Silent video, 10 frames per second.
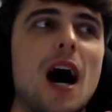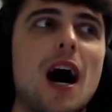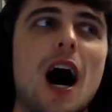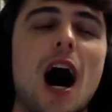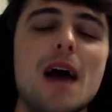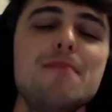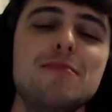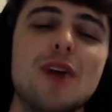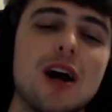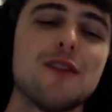I'm
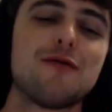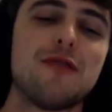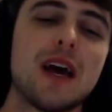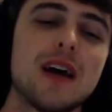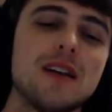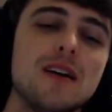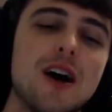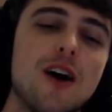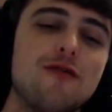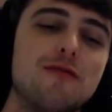not a fan
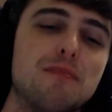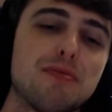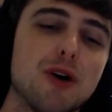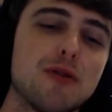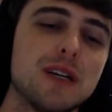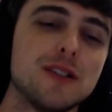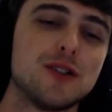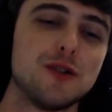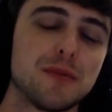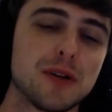of broken
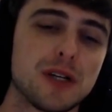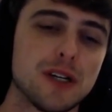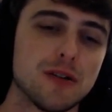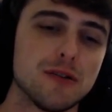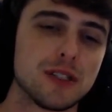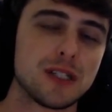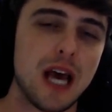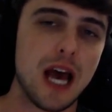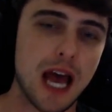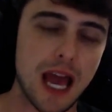superheroes,
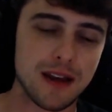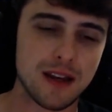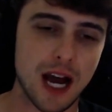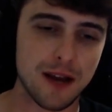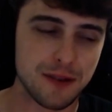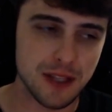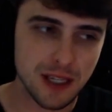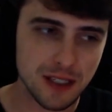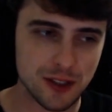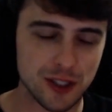and I think
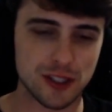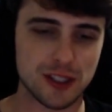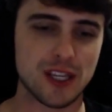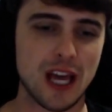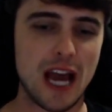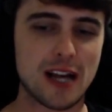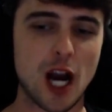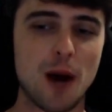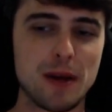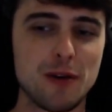it's just
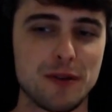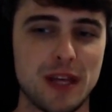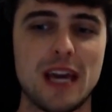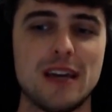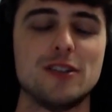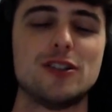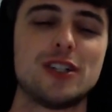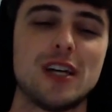coming with age.